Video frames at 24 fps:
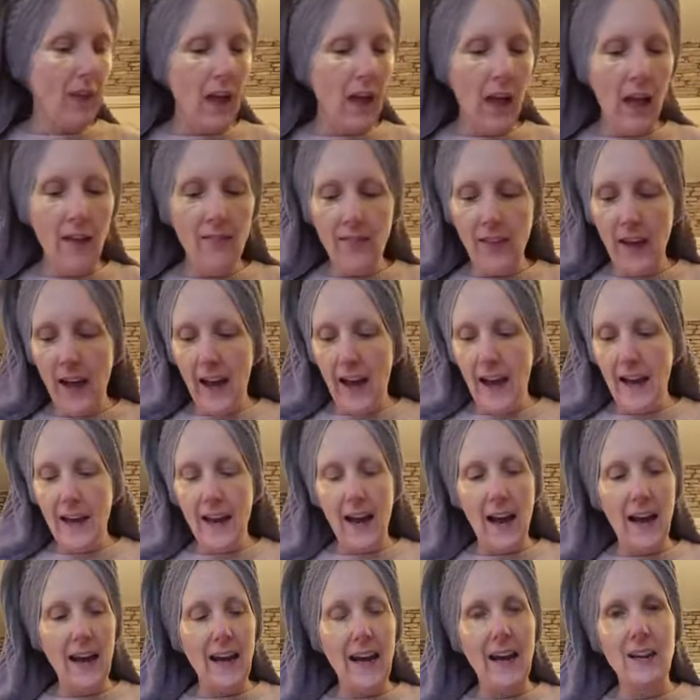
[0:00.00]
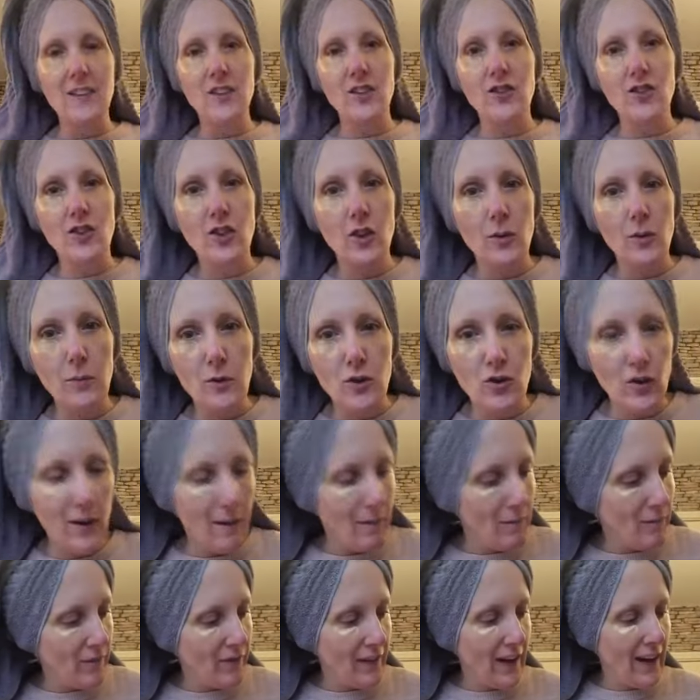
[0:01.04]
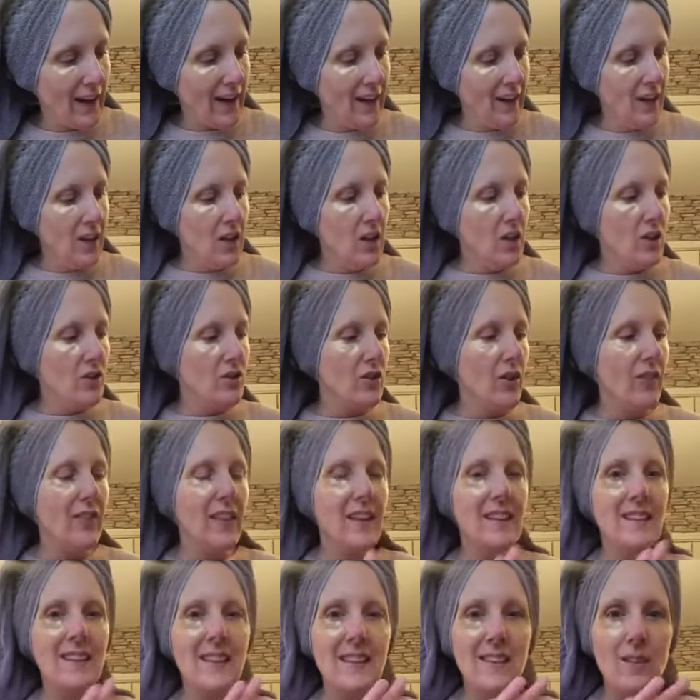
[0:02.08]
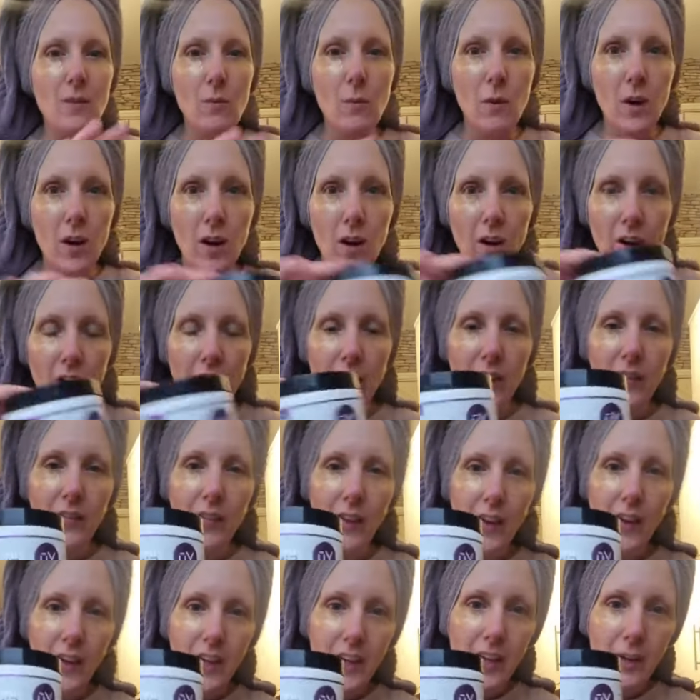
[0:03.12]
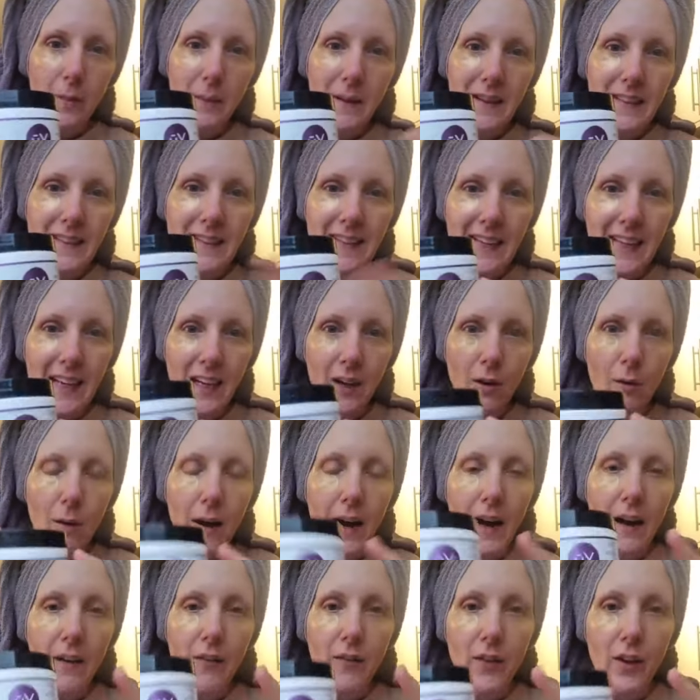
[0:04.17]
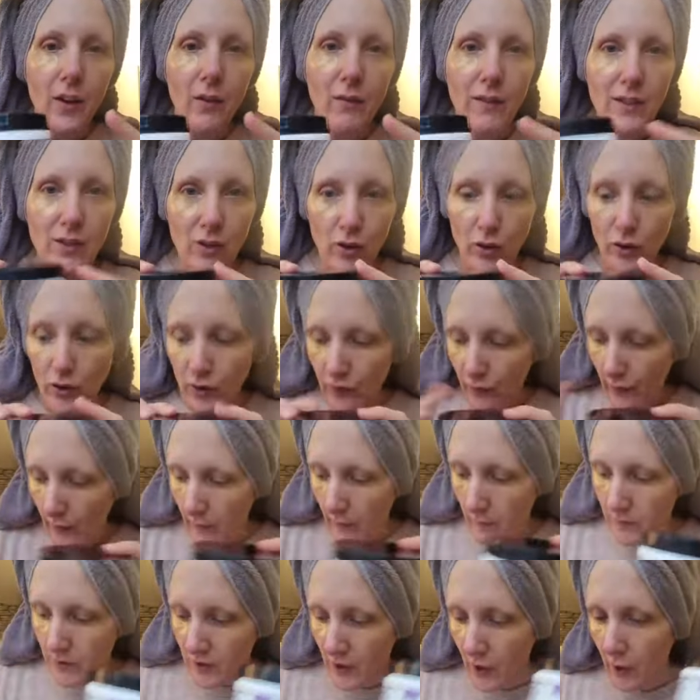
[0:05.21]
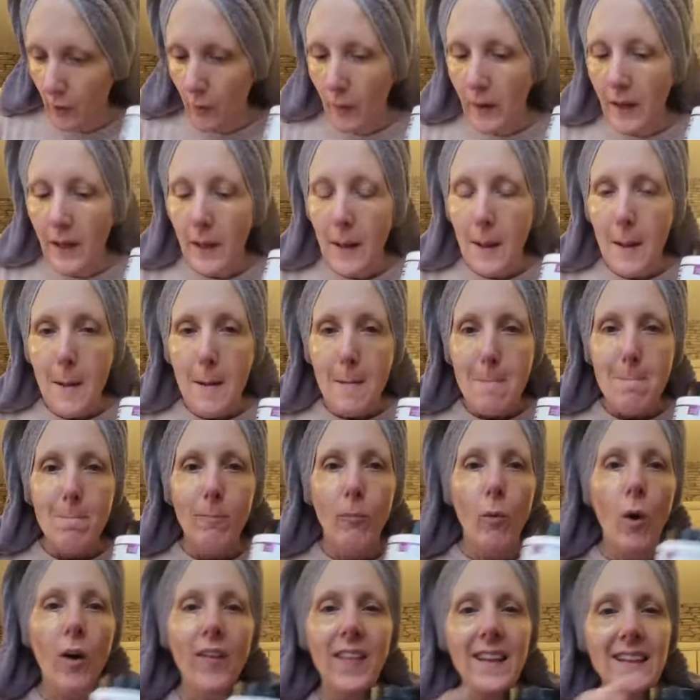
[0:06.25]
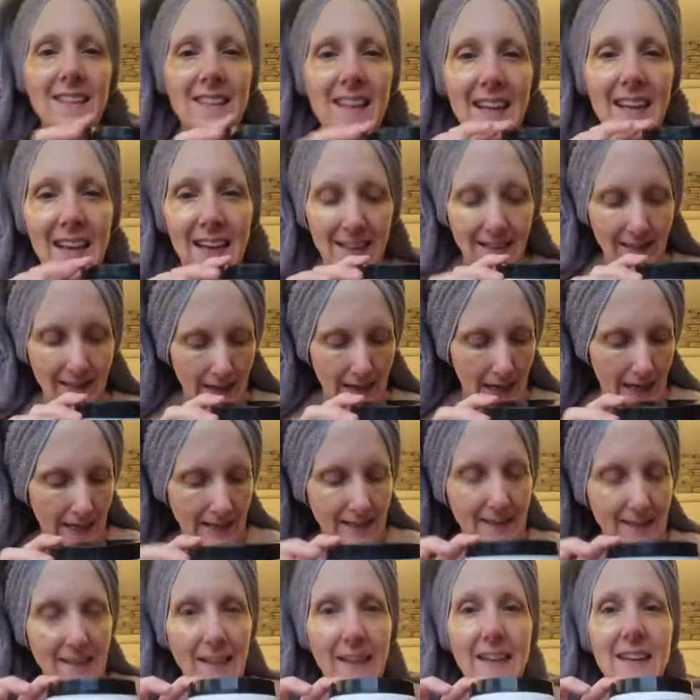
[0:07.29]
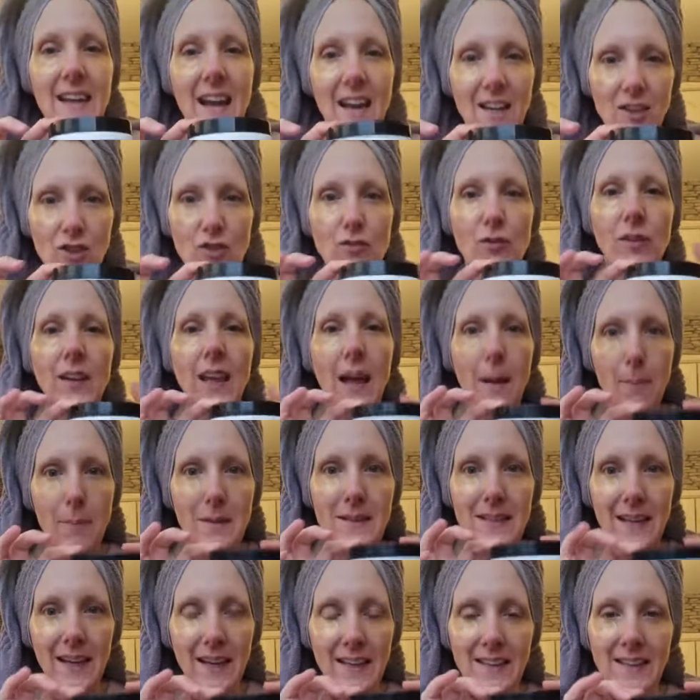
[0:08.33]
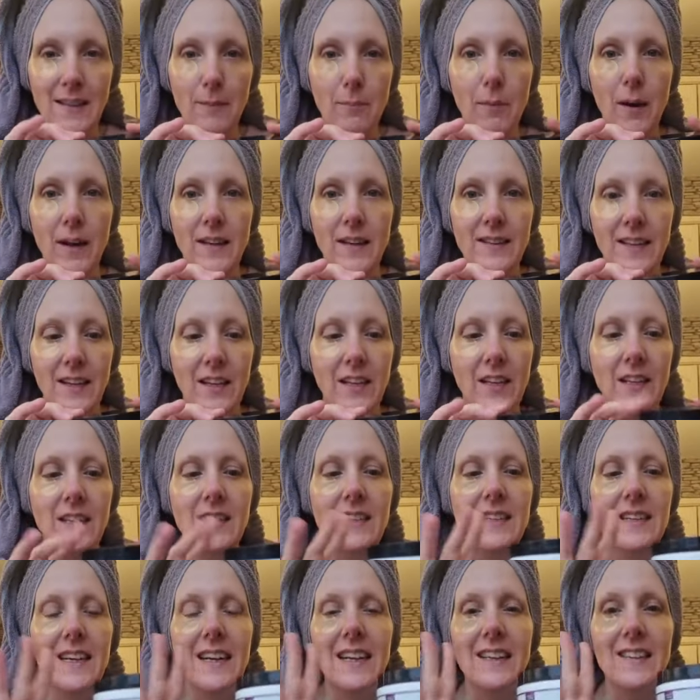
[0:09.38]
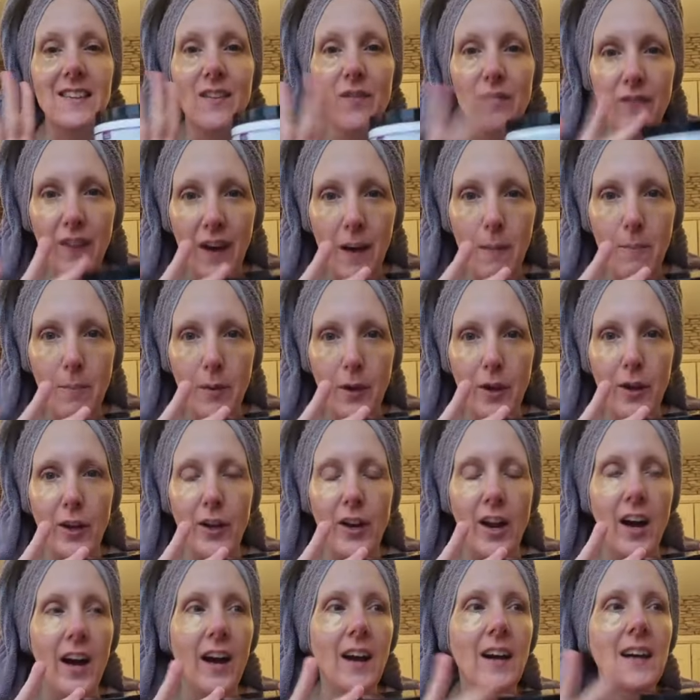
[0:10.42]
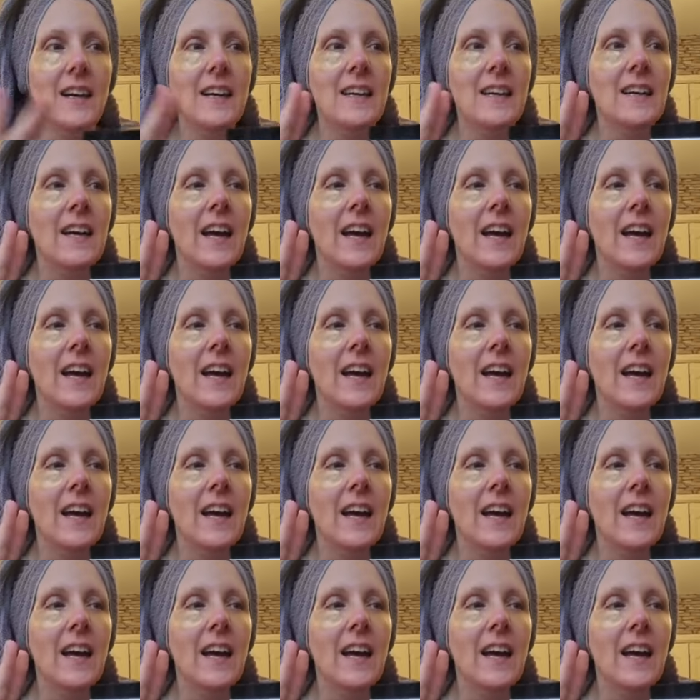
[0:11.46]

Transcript: And then I add a scoop of Trimfit. So this is the one that you'll have been seeing quite a few results from. So what this is, it's a natural appetite suppressant. It's a fat burner.